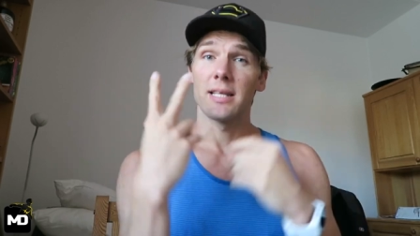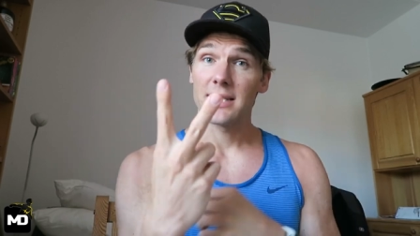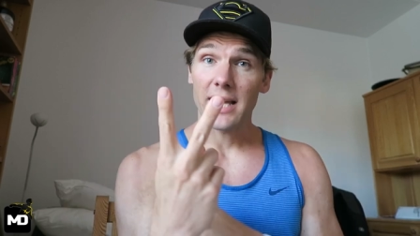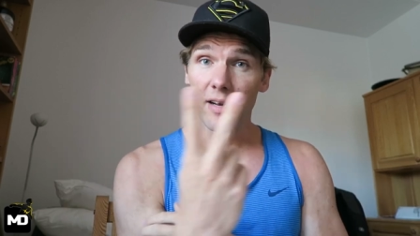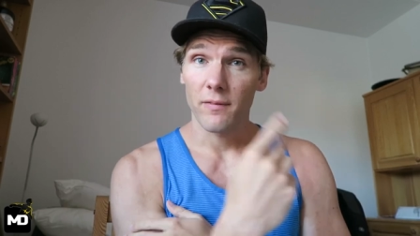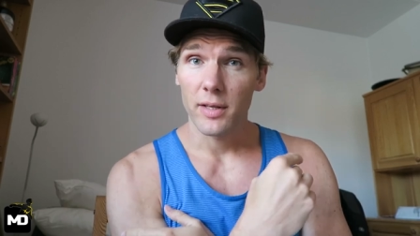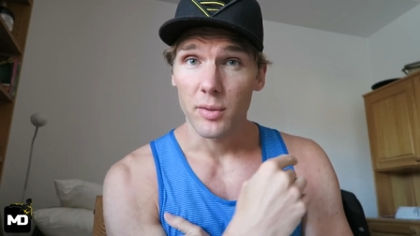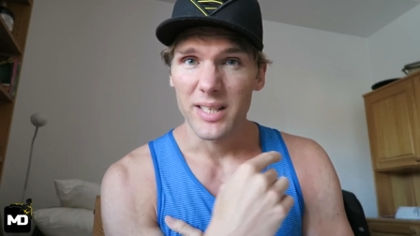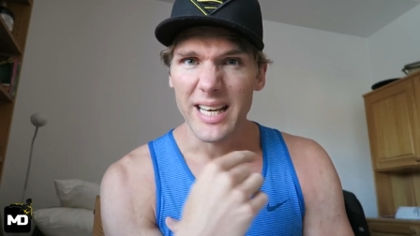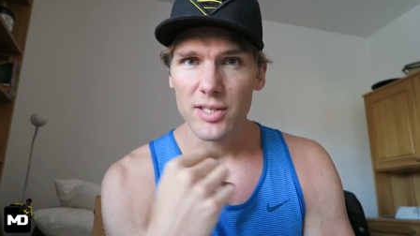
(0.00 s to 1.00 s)
The second
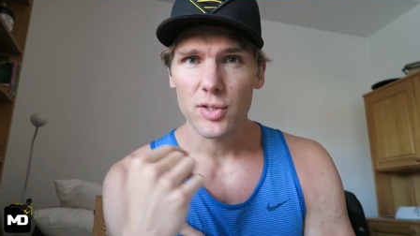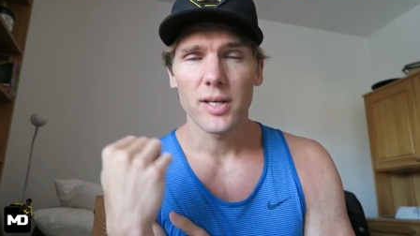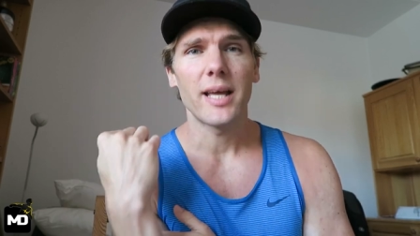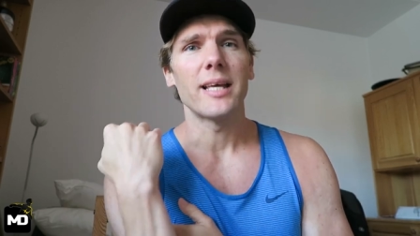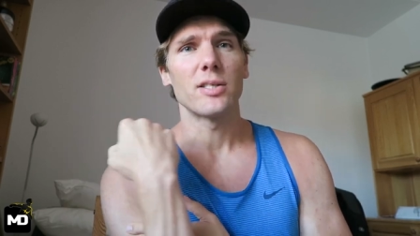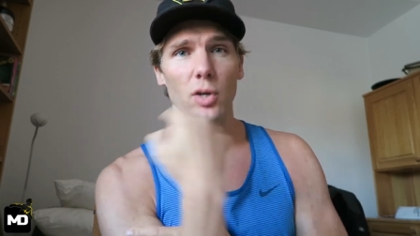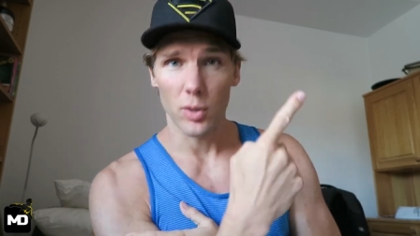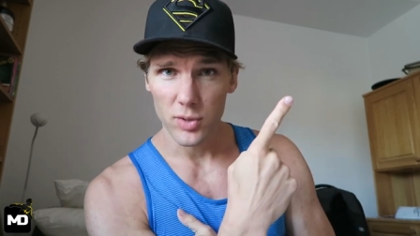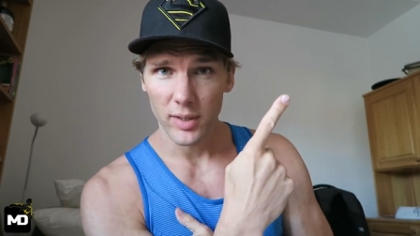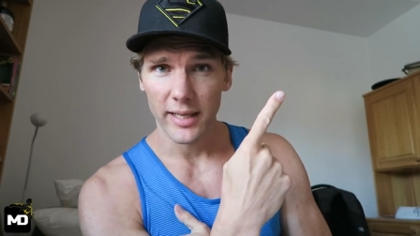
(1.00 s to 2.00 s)
video yesterday is
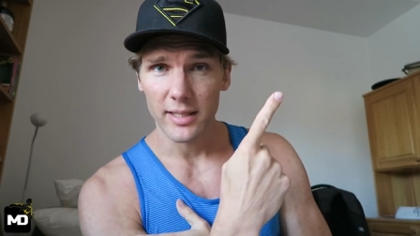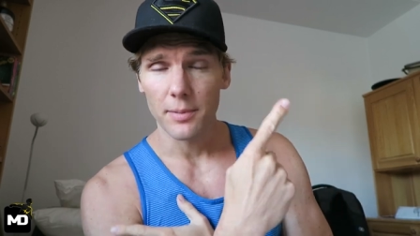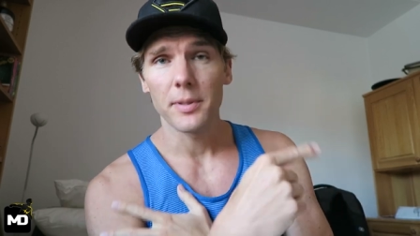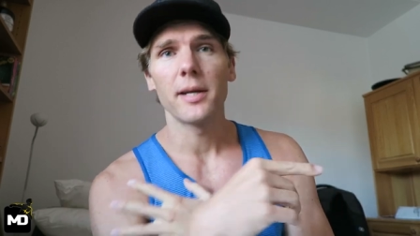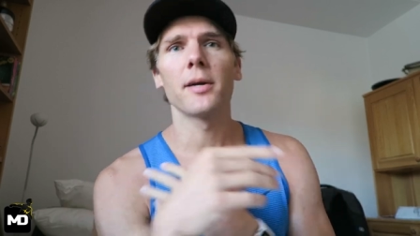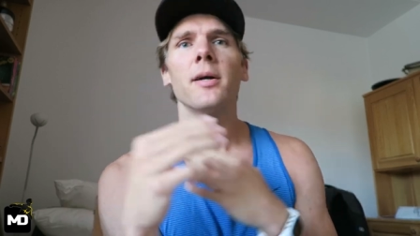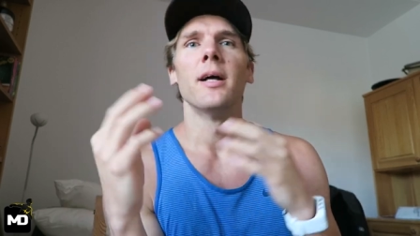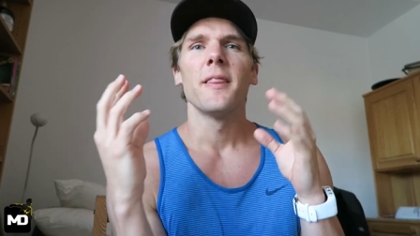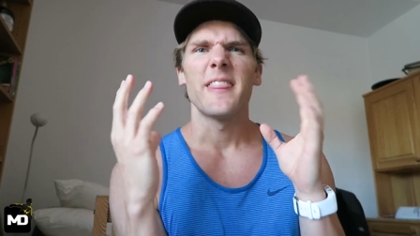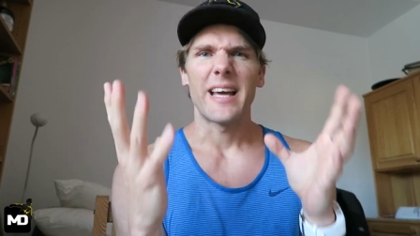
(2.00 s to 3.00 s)
also linked up here,
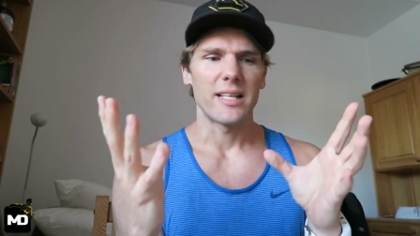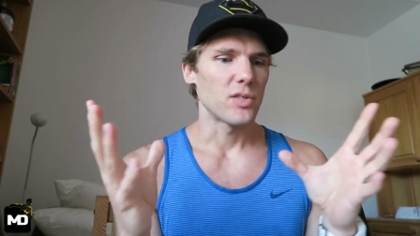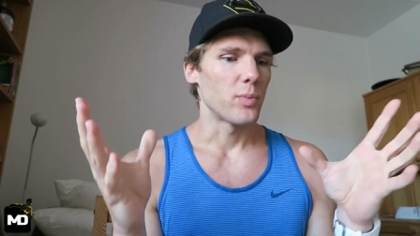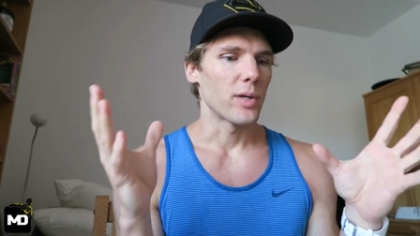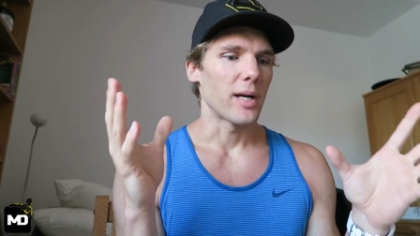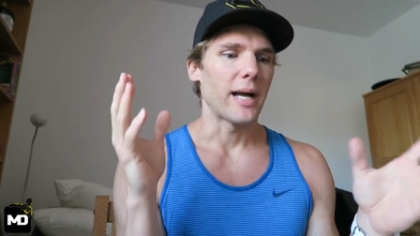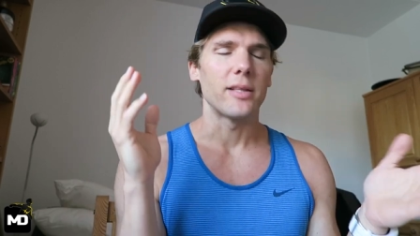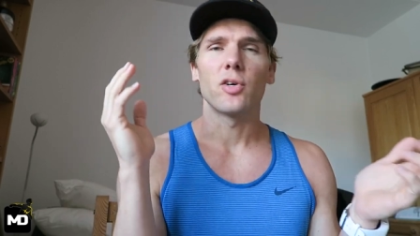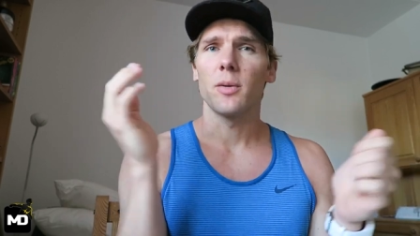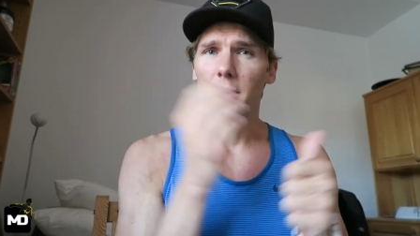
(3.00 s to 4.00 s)
that is where
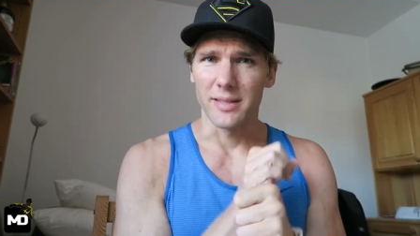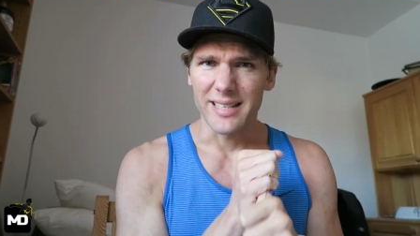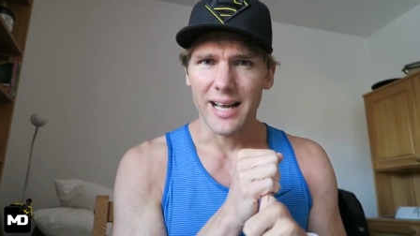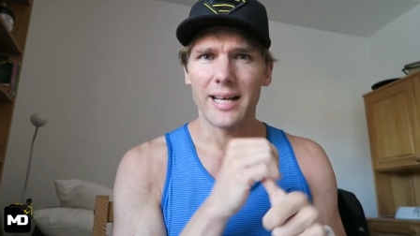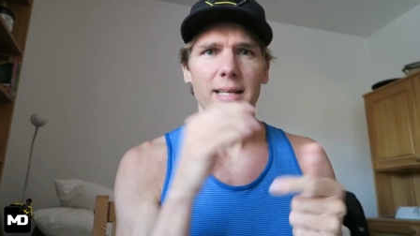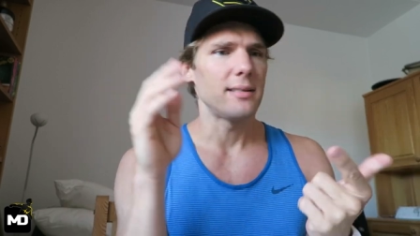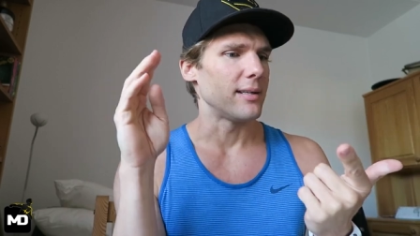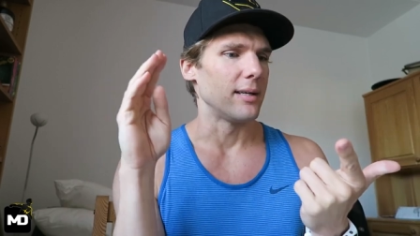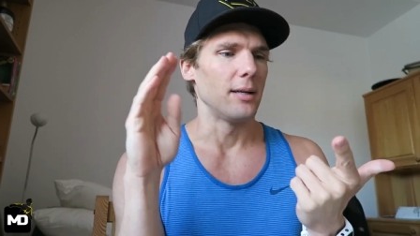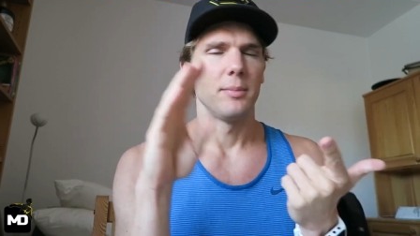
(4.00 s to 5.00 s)
I talk about
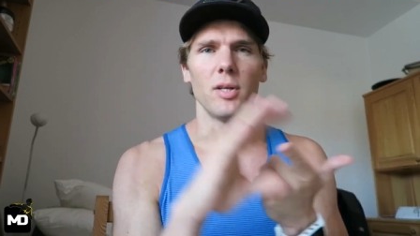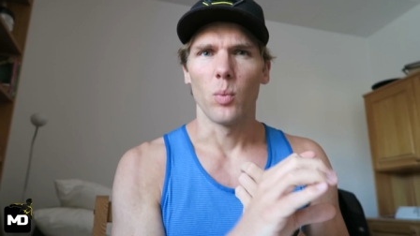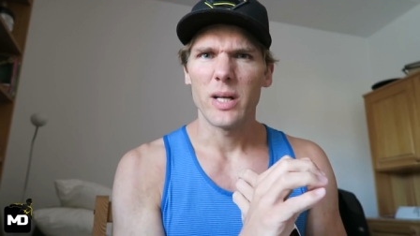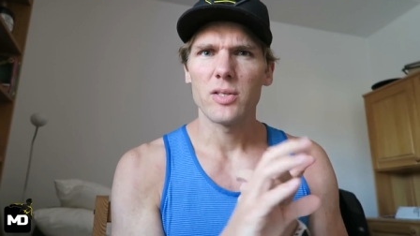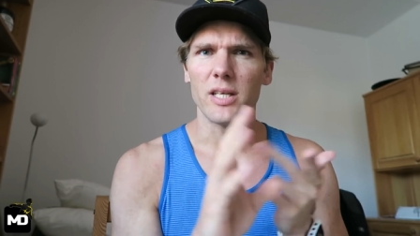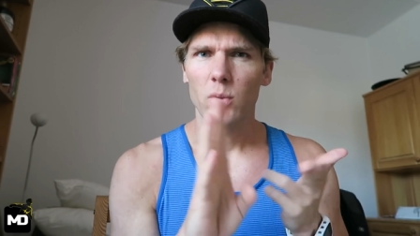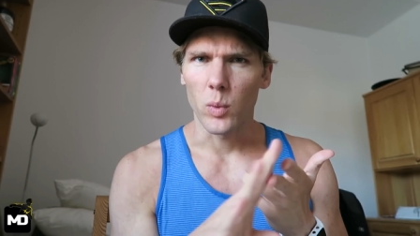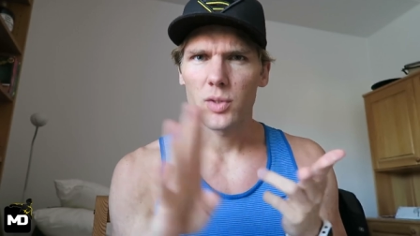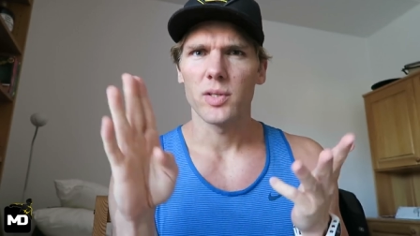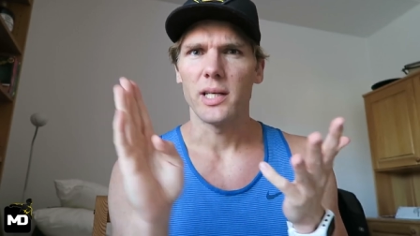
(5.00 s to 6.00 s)
diet, um, you know, when to eat,
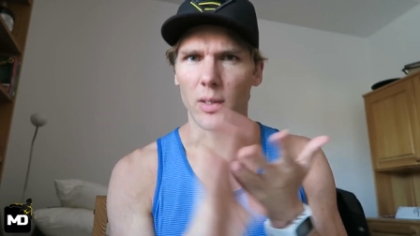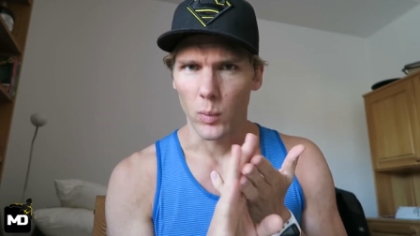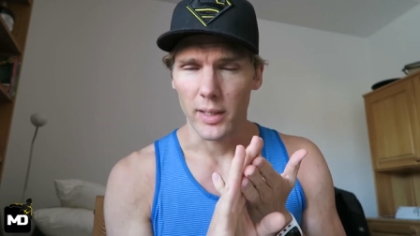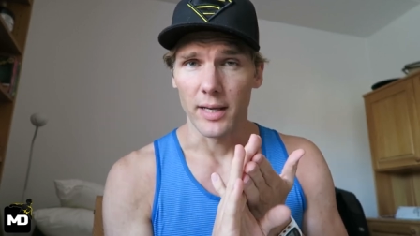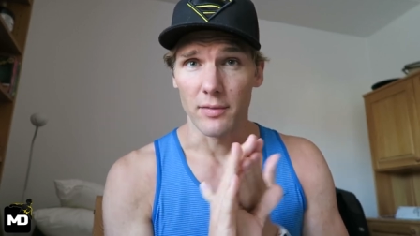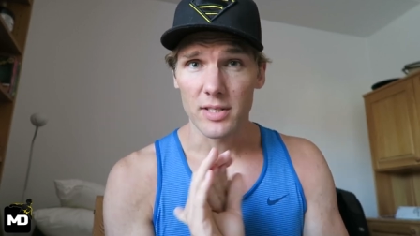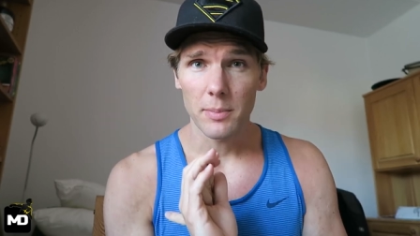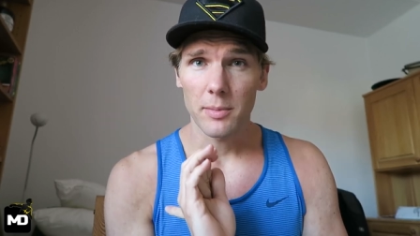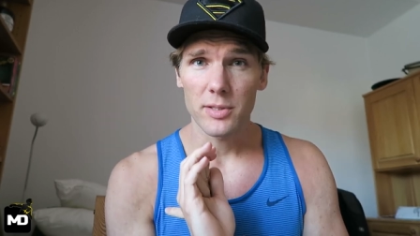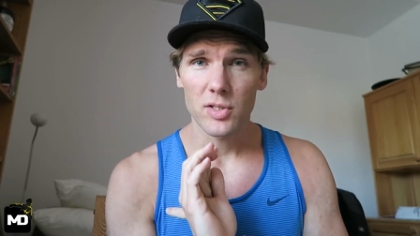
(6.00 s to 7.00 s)
what to eat and what kind of
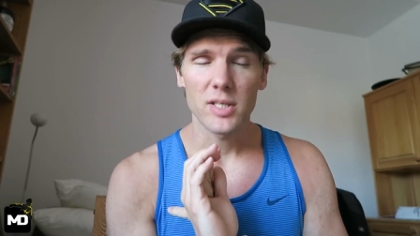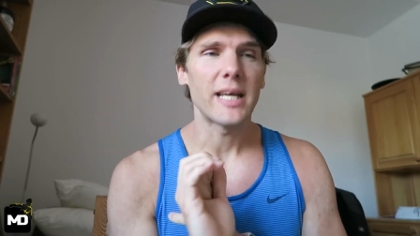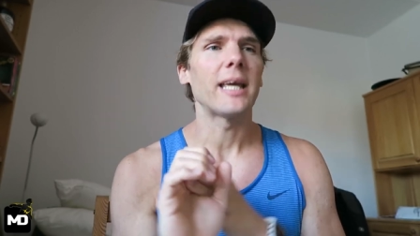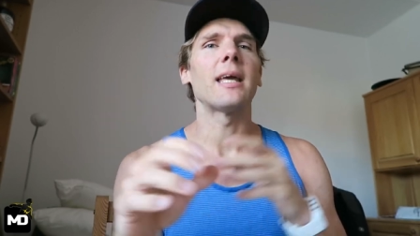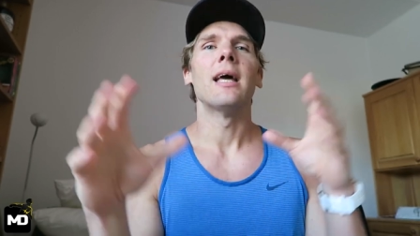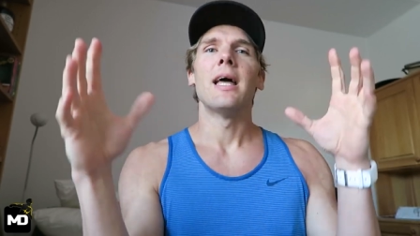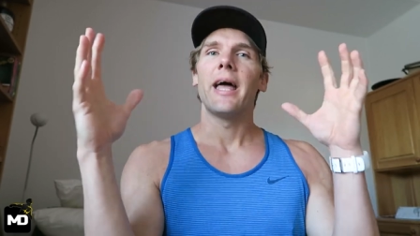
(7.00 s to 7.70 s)
supplements to take.